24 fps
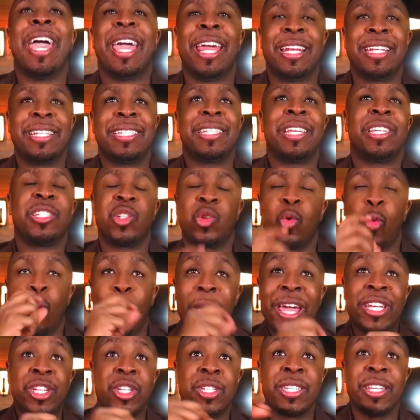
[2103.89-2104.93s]
And it says the
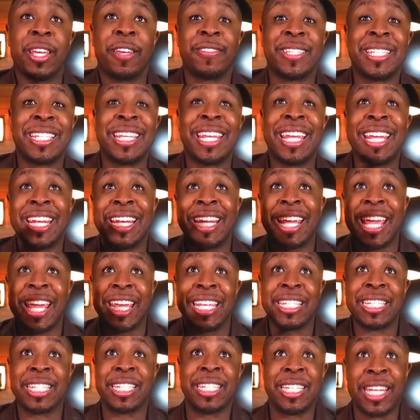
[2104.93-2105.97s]
wages of sin
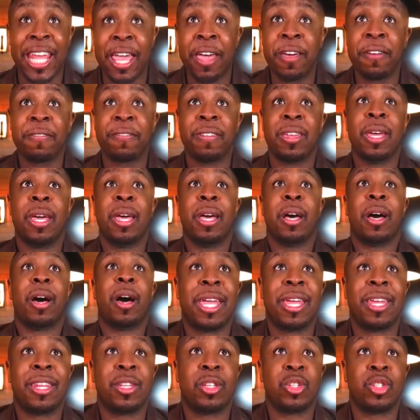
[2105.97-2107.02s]
is death
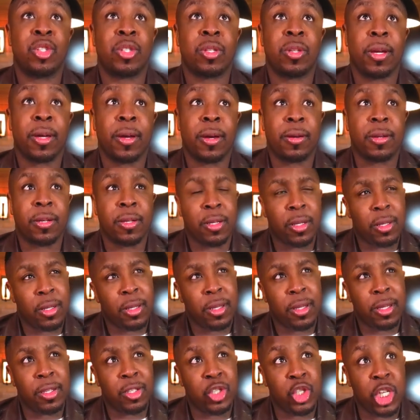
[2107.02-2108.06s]
in
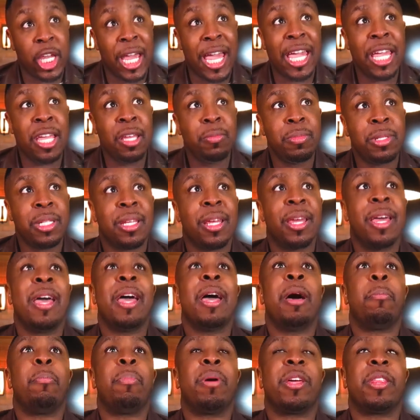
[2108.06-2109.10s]
James,
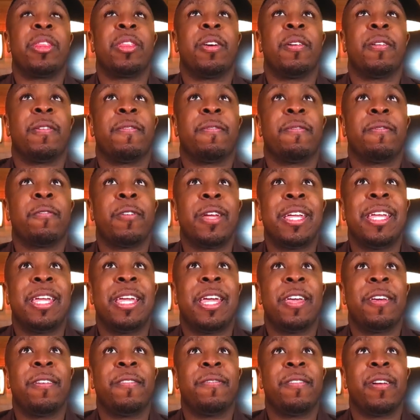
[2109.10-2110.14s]
but the free
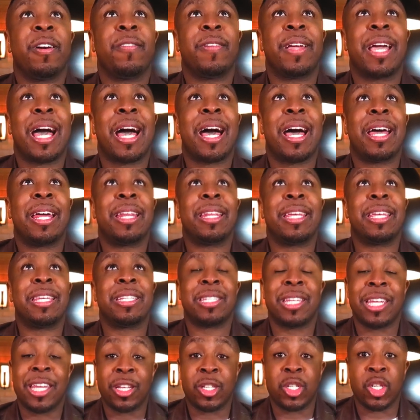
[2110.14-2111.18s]
gift of God
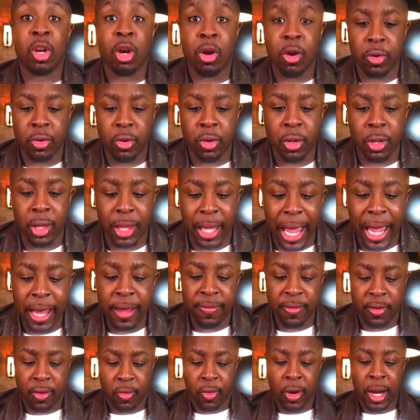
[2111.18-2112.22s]
is eternal
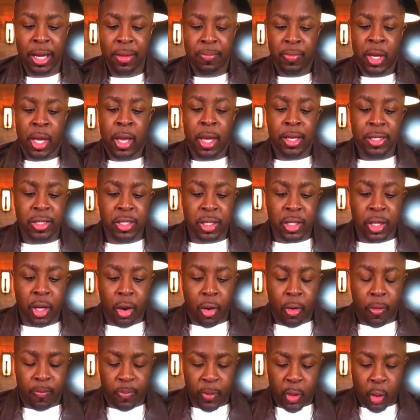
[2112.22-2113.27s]
life, right?
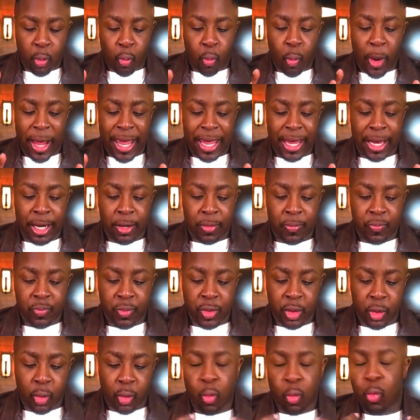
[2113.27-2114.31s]
So when
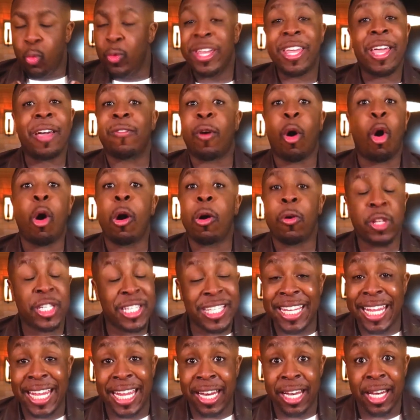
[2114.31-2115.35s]
we have all
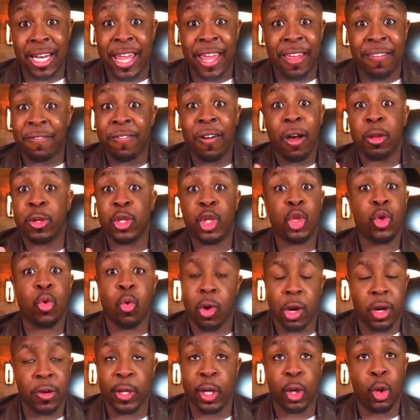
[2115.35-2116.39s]
sinned and fallen
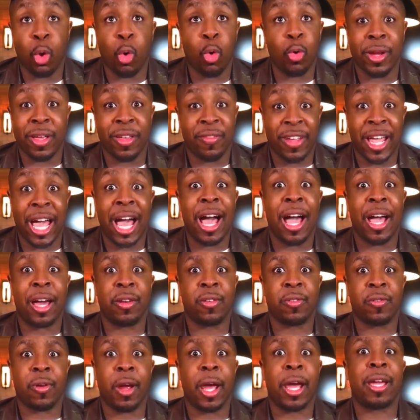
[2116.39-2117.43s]
short of the glory of God,
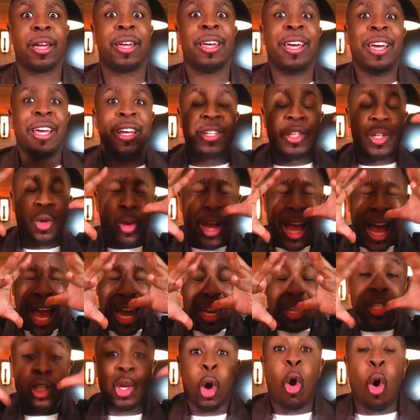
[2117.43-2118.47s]
right? So
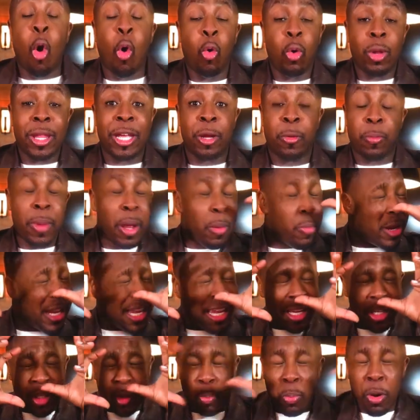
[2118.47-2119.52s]
God is holy. Remember,
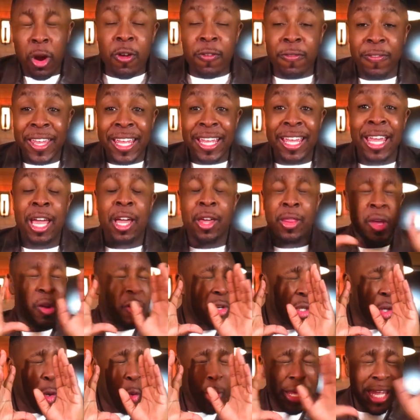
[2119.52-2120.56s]
he is perfect.
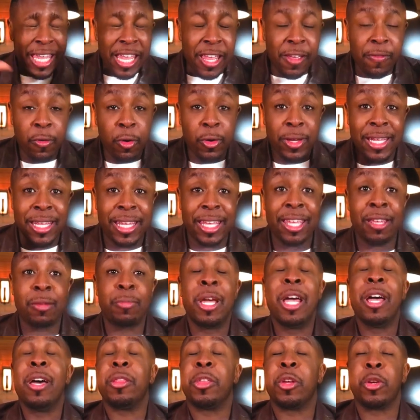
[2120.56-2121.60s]
There's no evil in
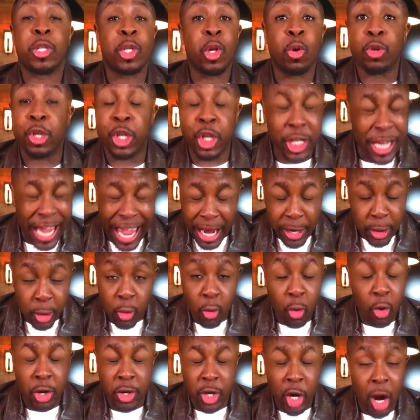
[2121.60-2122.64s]
him. There's no shadow
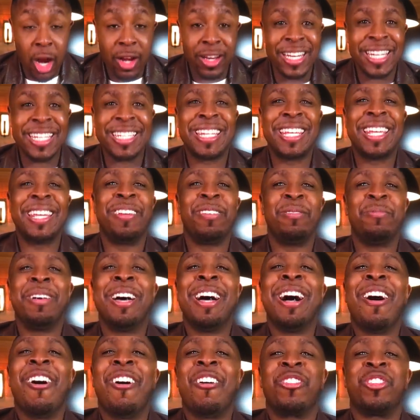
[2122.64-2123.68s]
or darkness in
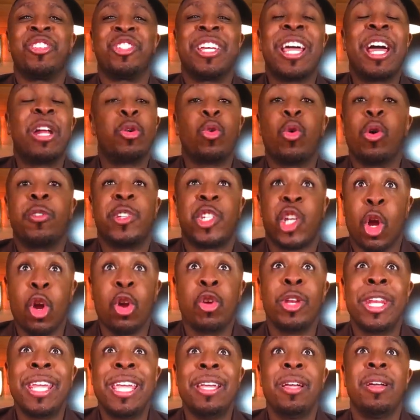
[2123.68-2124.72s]
him or shadow of
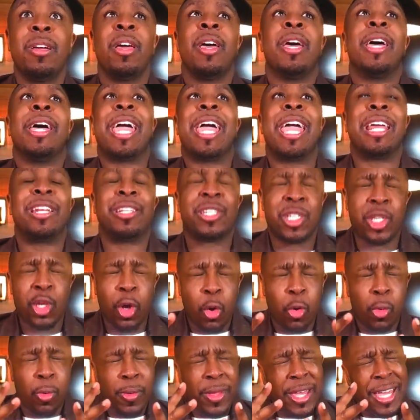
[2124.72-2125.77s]
turning. And
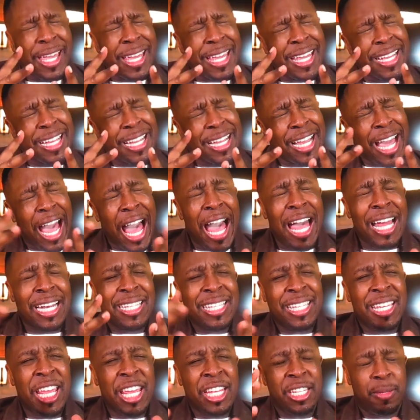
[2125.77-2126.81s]
so God
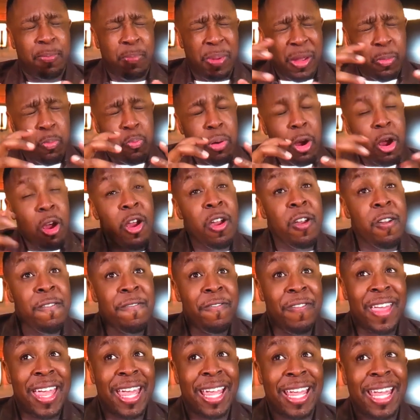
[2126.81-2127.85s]
says, be
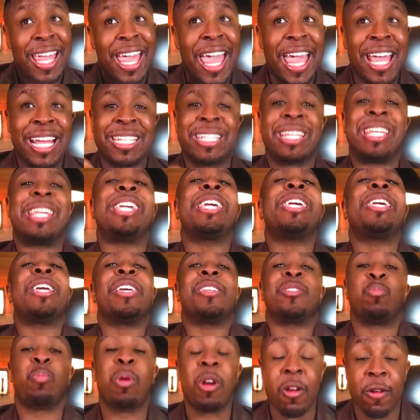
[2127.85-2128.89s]
perfect as he
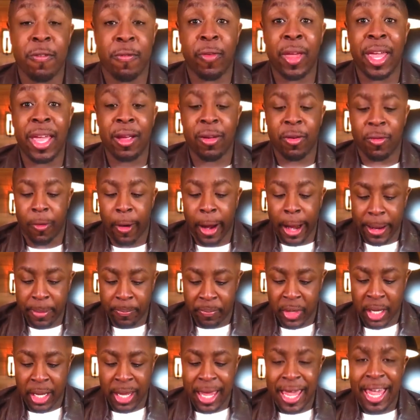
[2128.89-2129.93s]
is perfect, right?
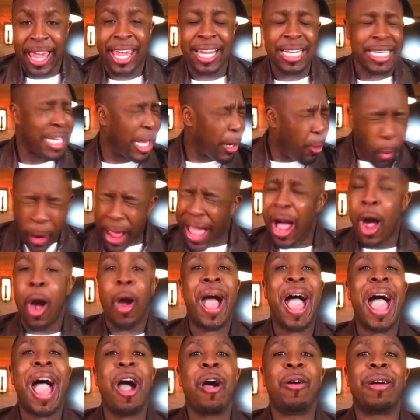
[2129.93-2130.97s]
It's like, wow,
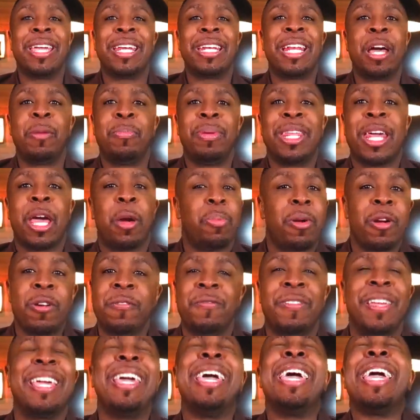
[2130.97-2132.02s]
how can I be that
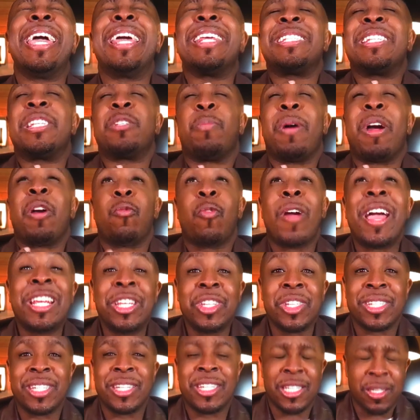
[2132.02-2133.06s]
perfect? It says my
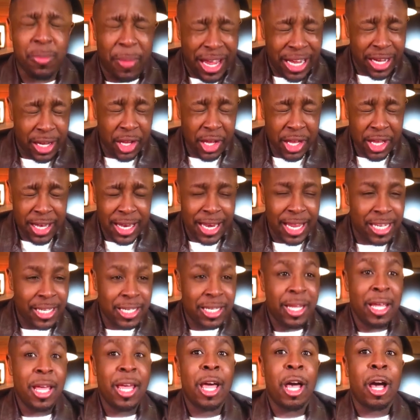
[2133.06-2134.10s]
righteousness, my
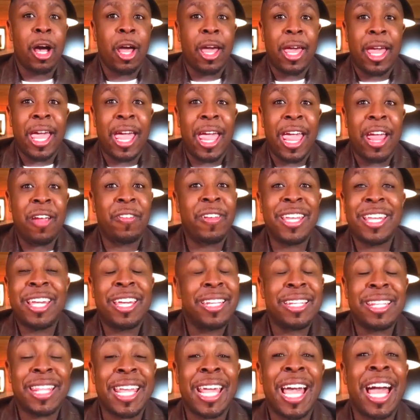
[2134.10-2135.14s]
goodness, every
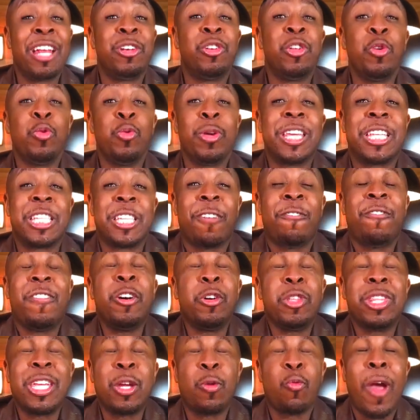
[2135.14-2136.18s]
good thing I do is
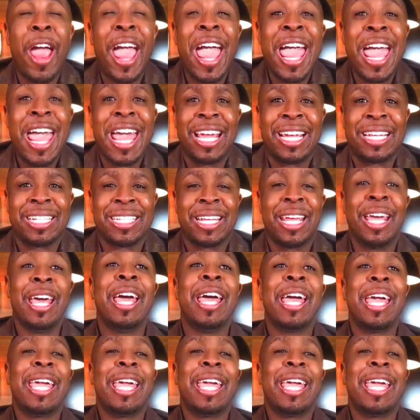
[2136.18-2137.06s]
filthy rags.